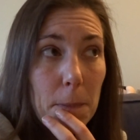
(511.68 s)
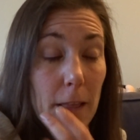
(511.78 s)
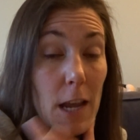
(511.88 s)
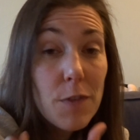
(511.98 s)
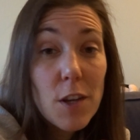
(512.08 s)

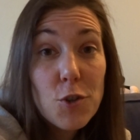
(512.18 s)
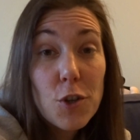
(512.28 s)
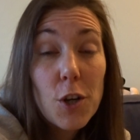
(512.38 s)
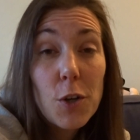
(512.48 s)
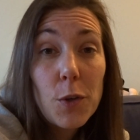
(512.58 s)
If they're
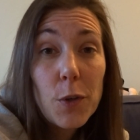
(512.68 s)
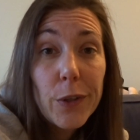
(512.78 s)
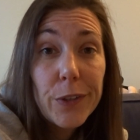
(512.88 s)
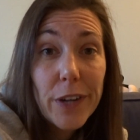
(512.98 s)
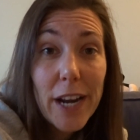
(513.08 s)
true,
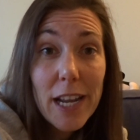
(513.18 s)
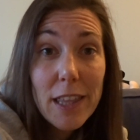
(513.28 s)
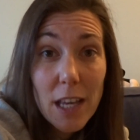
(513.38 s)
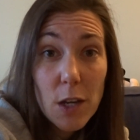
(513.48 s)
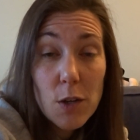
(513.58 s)
great,
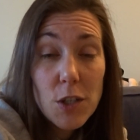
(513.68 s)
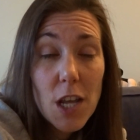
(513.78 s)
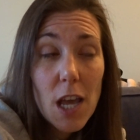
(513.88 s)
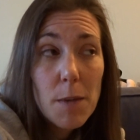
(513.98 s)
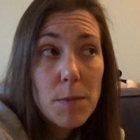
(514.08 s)
they're good
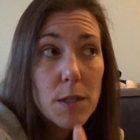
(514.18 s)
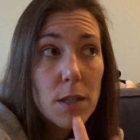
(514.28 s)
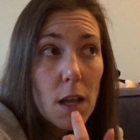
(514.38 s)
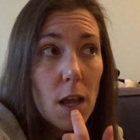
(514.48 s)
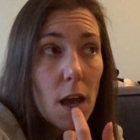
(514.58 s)
tips.
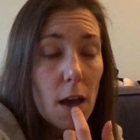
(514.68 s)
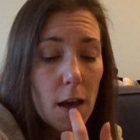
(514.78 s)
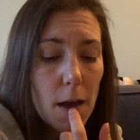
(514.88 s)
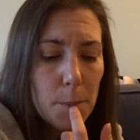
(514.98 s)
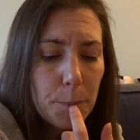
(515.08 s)

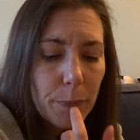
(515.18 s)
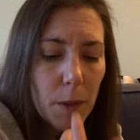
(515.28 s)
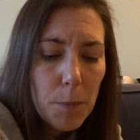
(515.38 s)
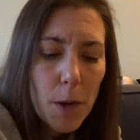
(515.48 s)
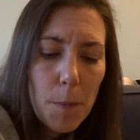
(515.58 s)

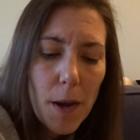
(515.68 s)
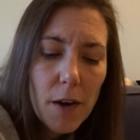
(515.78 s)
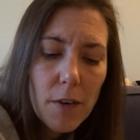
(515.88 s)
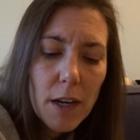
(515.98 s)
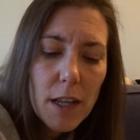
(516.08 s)
But
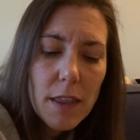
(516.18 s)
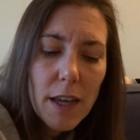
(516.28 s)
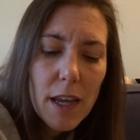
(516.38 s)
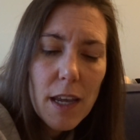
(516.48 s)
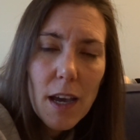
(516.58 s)
apparently
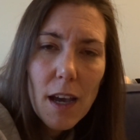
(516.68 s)
they